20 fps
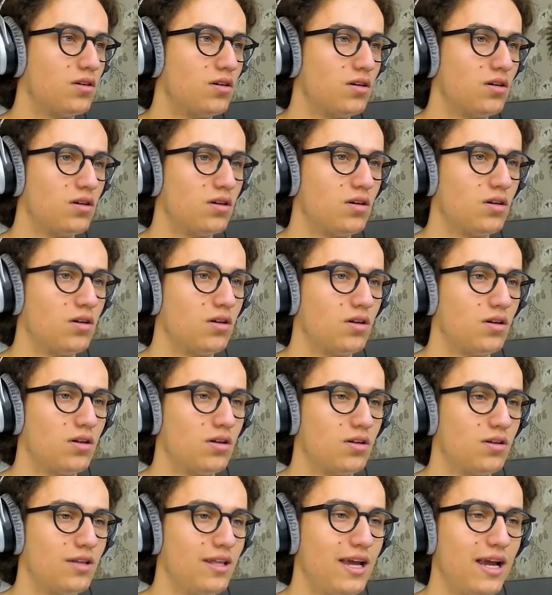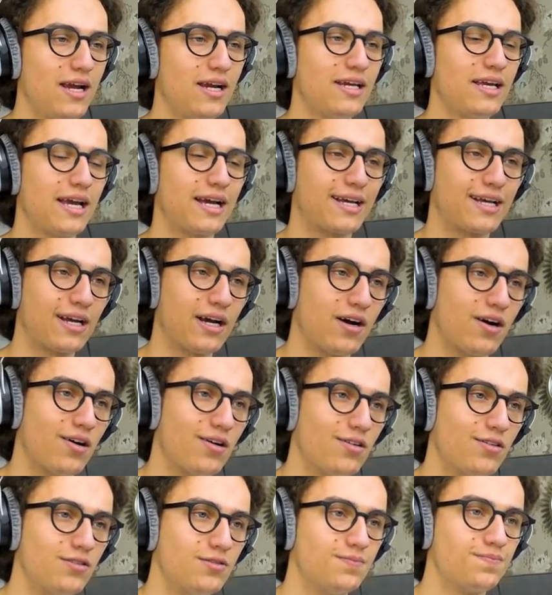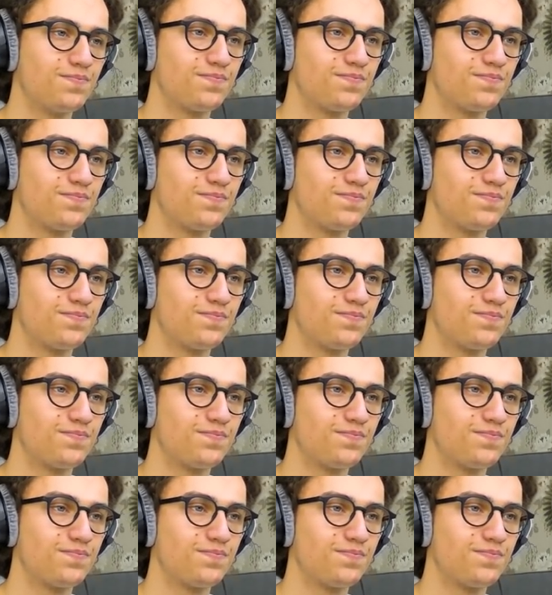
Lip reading: Oh, there you go.